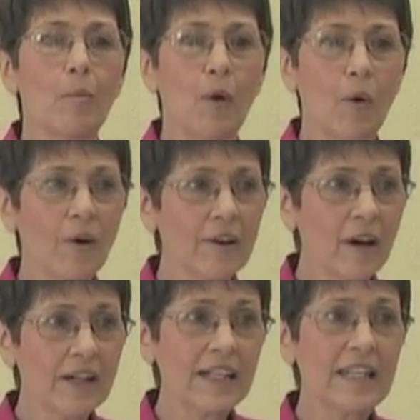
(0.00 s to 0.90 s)
Pour it
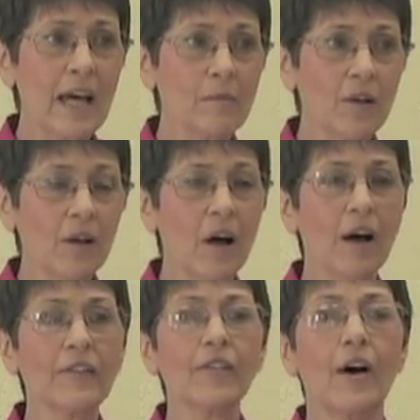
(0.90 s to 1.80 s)
on a damp
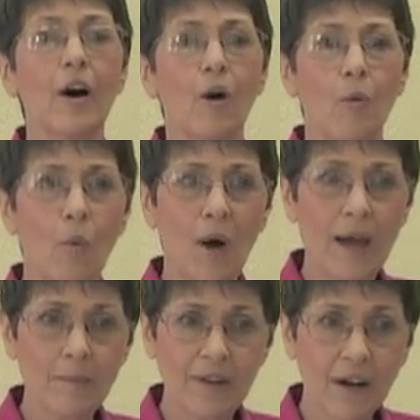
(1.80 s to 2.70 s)
cloth,
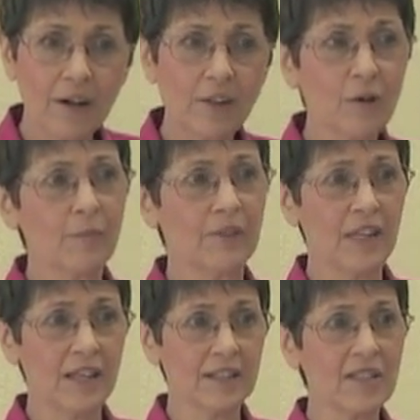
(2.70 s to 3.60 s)
wipe it on
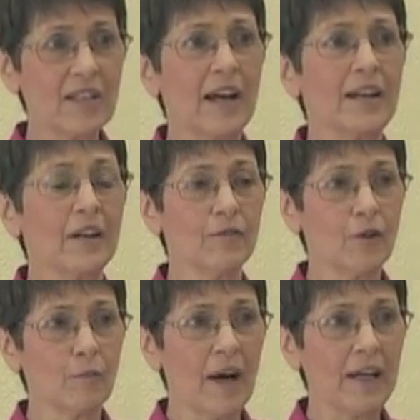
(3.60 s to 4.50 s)
the inside of
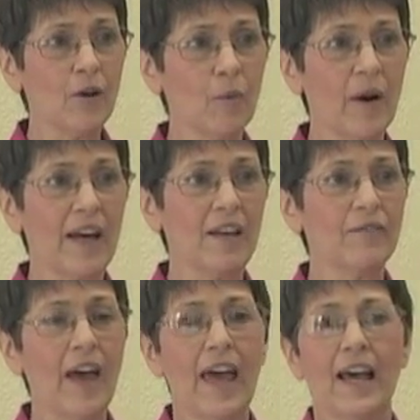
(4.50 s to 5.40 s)
your microwave,